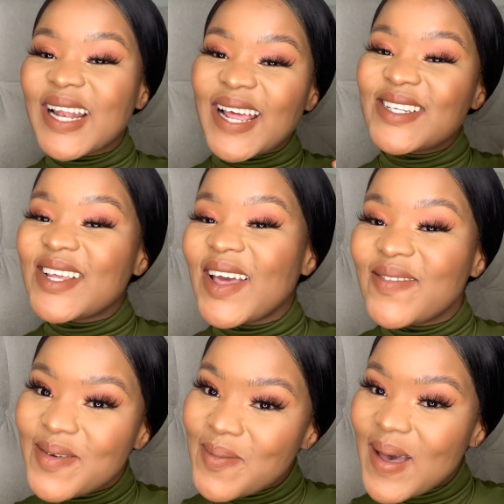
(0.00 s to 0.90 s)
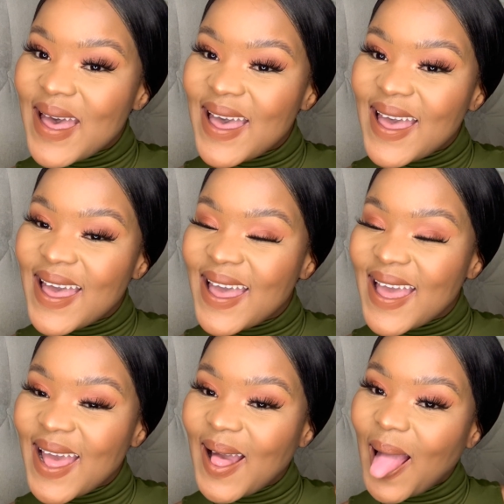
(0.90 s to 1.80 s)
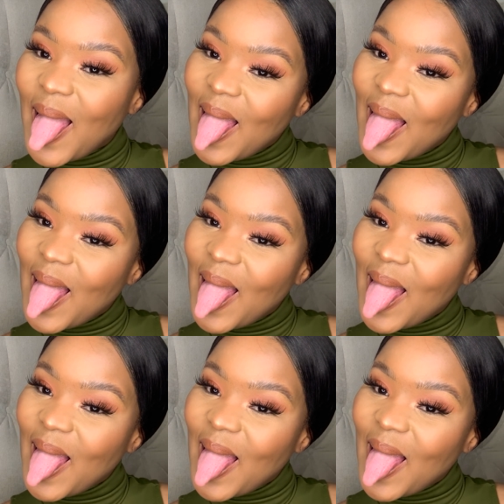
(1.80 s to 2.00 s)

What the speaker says: Glad to have you back.